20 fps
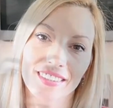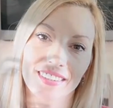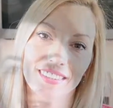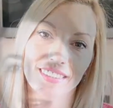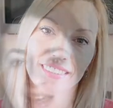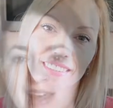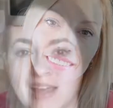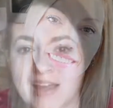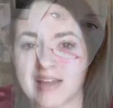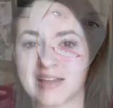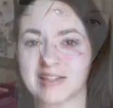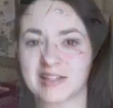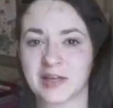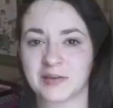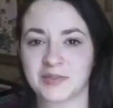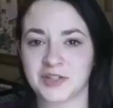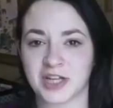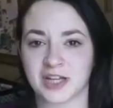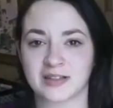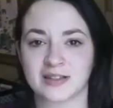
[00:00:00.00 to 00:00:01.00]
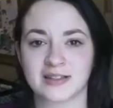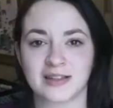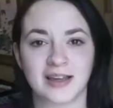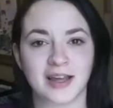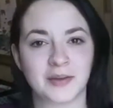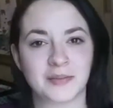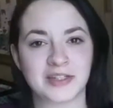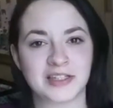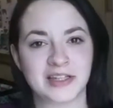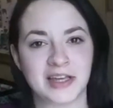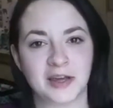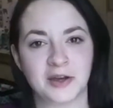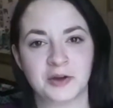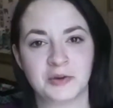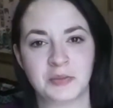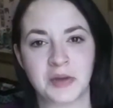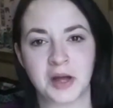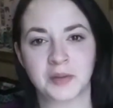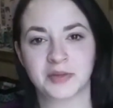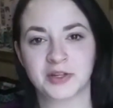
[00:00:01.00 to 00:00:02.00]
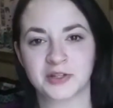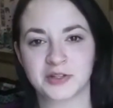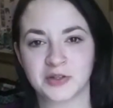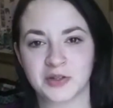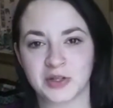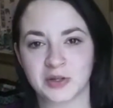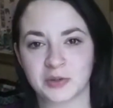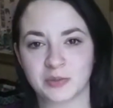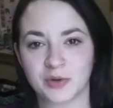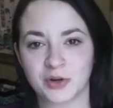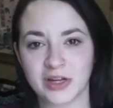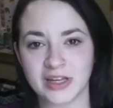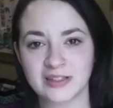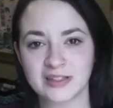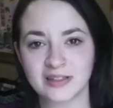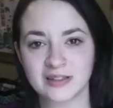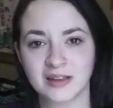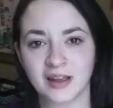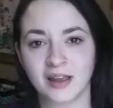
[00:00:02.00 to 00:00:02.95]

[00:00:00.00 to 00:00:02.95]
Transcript: Hey guys, I'm Jess. I'm a stay-at-home mom to 2 little boys.